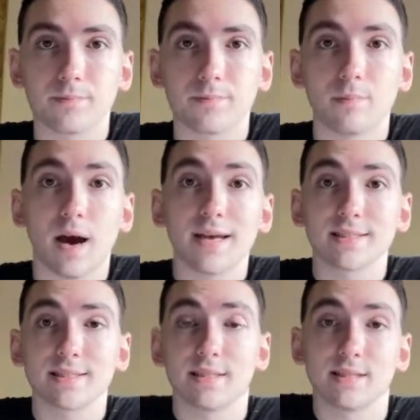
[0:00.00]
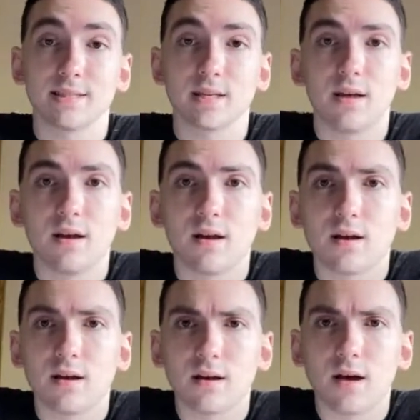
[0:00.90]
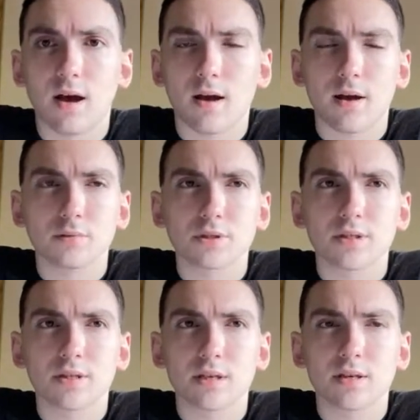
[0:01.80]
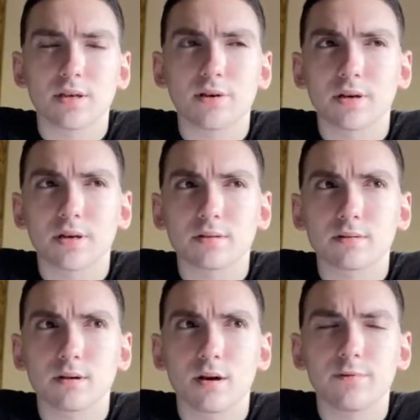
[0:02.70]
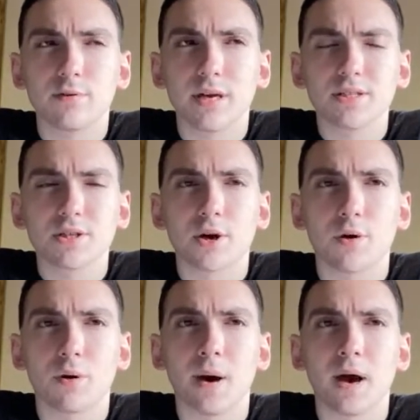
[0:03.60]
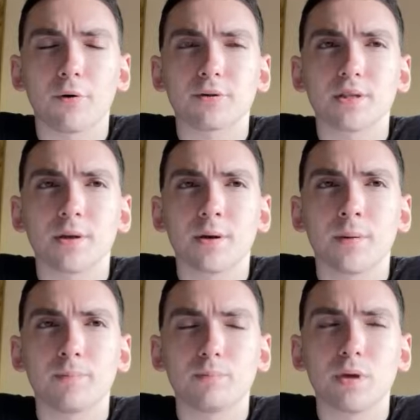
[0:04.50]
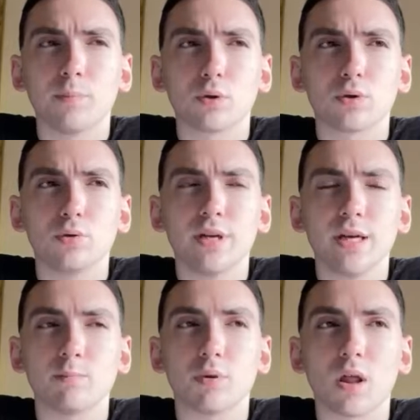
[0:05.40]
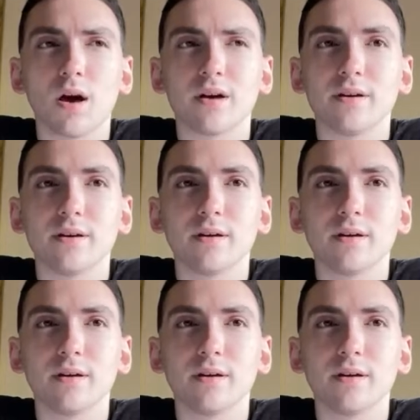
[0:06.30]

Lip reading: biased it is. I was hearing a few days ago about people who need blood,